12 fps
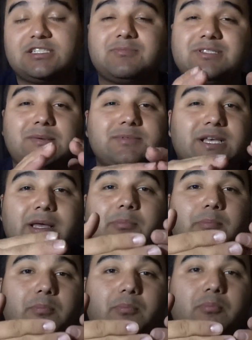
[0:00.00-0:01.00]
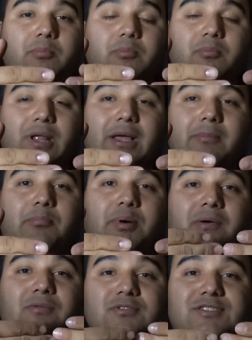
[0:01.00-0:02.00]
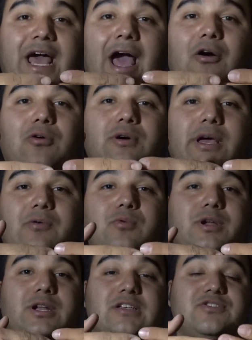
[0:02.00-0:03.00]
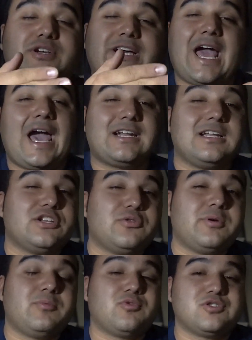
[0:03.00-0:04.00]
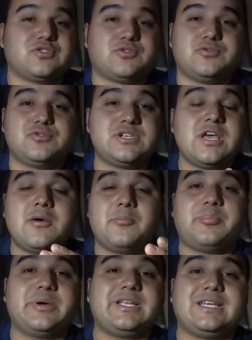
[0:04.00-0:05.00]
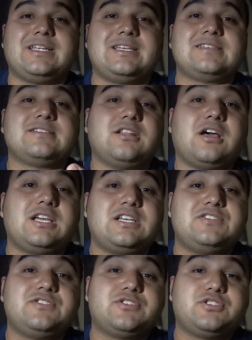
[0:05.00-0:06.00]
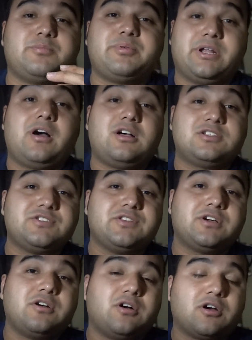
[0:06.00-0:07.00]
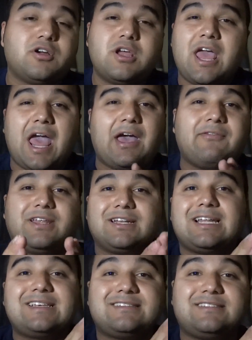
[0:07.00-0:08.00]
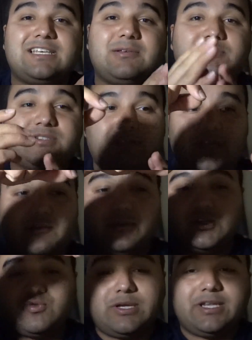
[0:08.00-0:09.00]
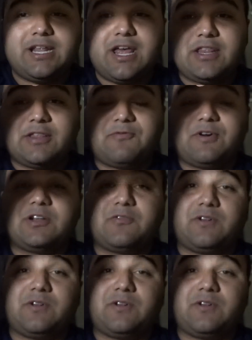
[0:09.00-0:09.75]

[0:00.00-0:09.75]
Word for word: Sometimes it like bevels out and whatnot so you gotta add a little bit more screws but it is a lot easier to put it onto the car having less seams in between the fender